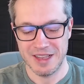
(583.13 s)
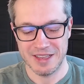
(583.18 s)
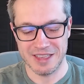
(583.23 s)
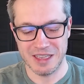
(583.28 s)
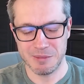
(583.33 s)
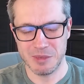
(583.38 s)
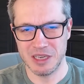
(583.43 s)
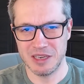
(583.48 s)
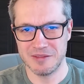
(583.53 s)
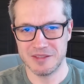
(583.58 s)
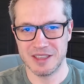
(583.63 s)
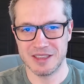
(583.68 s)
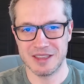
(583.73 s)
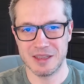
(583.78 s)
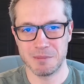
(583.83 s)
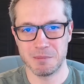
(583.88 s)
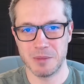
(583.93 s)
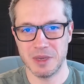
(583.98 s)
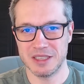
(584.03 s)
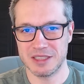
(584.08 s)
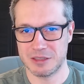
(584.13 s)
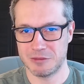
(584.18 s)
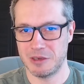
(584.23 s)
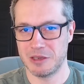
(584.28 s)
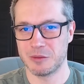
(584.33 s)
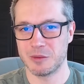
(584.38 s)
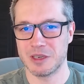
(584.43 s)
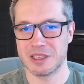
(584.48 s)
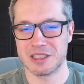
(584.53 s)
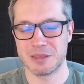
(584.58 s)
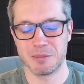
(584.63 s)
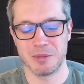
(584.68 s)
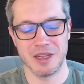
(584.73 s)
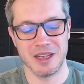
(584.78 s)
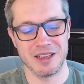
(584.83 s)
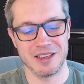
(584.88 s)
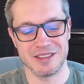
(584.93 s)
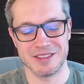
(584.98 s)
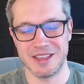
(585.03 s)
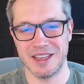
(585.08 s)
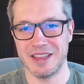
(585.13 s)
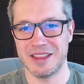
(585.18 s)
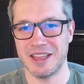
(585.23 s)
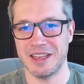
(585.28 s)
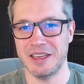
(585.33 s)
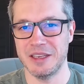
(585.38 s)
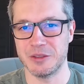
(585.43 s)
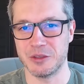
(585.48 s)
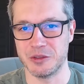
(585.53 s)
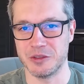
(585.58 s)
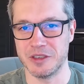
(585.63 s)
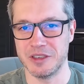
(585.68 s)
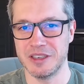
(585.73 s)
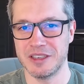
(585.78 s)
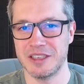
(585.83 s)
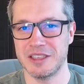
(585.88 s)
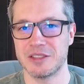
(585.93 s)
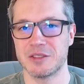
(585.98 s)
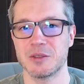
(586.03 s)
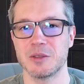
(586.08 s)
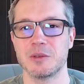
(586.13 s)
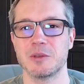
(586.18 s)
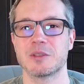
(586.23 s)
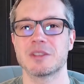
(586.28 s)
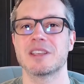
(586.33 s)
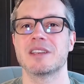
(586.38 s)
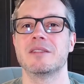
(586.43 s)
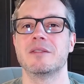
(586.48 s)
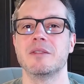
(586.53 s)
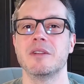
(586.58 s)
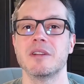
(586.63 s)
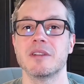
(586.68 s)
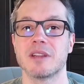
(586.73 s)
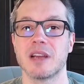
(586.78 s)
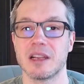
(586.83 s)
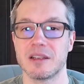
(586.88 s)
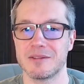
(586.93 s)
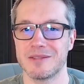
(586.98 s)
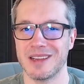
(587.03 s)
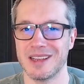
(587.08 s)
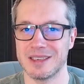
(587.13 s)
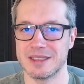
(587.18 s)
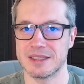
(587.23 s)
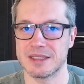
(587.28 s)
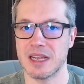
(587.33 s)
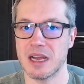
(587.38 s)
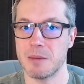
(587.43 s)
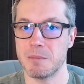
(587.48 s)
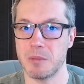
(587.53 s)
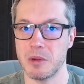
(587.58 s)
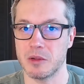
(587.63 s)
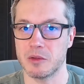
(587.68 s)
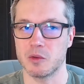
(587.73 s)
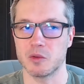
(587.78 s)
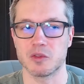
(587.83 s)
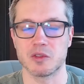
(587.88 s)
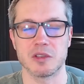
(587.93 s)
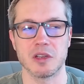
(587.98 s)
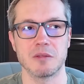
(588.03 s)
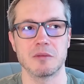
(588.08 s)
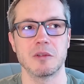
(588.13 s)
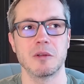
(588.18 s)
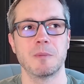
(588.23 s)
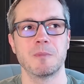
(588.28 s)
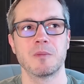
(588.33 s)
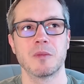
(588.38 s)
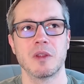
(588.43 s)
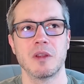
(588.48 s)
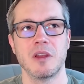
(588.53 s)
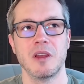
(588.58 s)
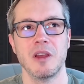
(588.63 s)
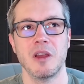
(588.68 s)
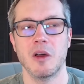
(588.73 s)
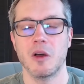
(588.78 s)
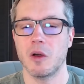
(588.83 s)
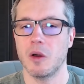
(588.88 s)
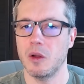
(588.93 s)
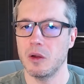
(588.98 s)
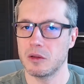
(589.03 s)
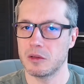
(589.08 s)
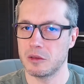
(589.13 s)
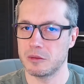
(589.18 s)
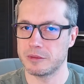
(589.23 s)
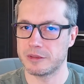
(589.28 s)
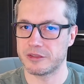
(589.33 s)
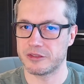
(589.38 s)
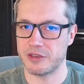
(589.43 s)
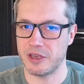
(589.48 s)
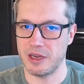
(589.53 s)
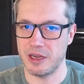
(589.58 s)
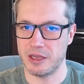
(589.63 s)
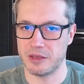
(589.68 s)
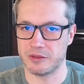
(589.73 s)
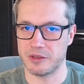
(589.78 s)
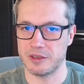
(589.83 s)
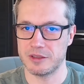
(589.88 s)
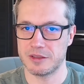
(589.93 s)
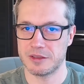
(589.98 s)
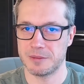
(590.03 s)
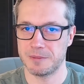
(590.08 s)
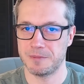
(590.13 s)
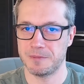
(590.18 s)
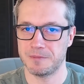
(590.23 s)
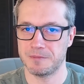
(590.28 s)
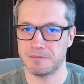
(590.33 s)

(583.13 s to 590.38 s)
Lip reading: And I believe that the best way to explain data engineering is to use a real-life example to show you all those challenges